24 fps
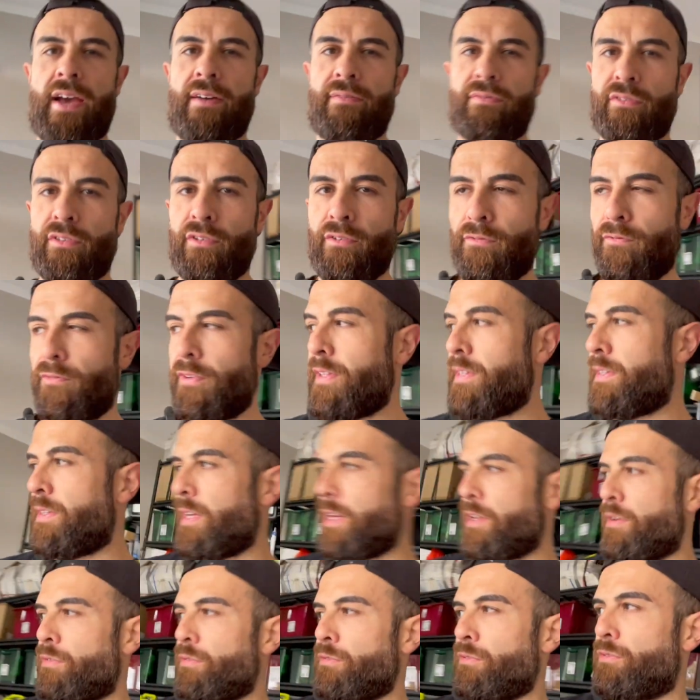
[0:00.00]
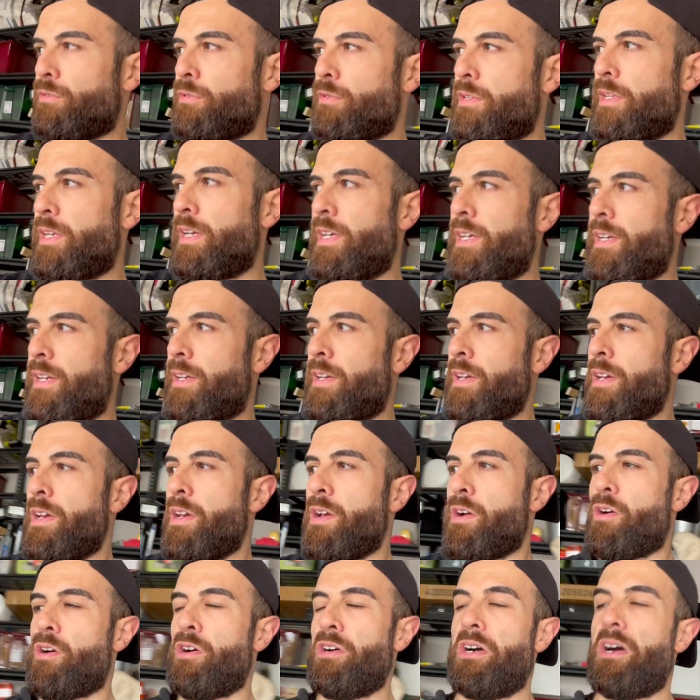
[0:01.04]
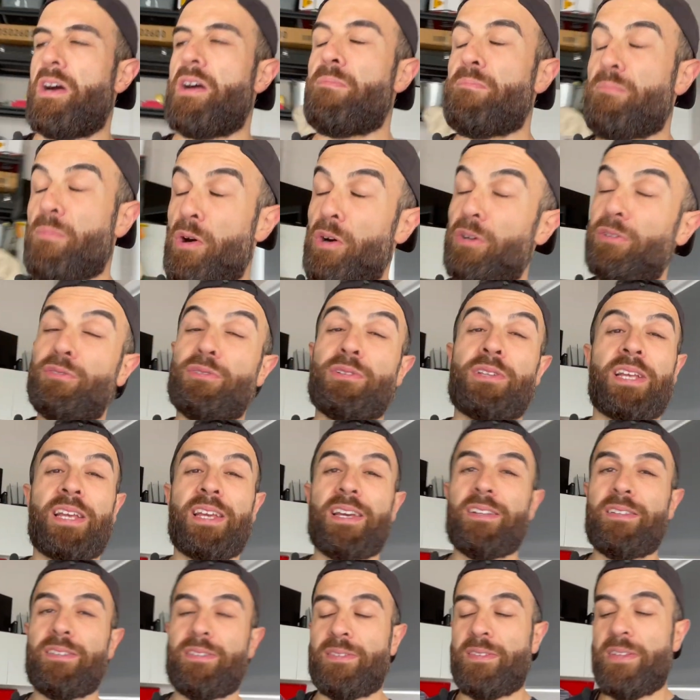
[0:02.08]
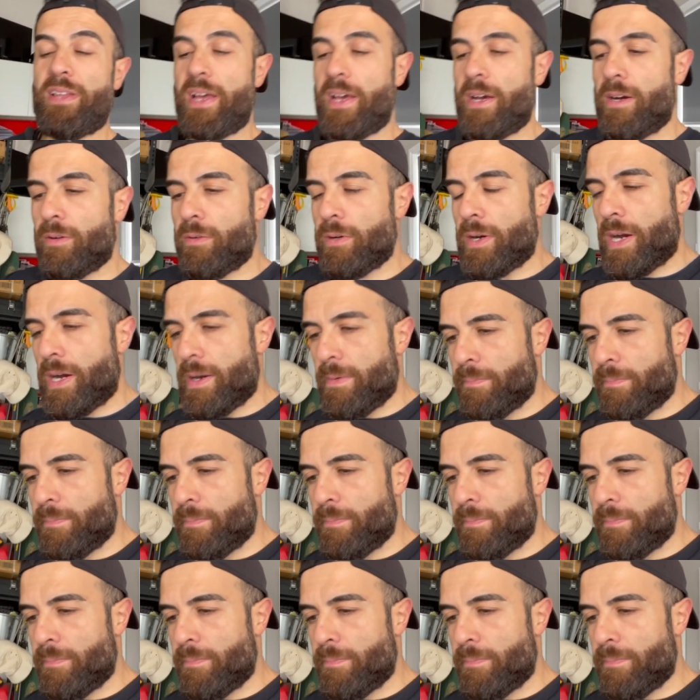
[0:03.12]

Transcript: have to fit that onto there, onto the Getz. Now,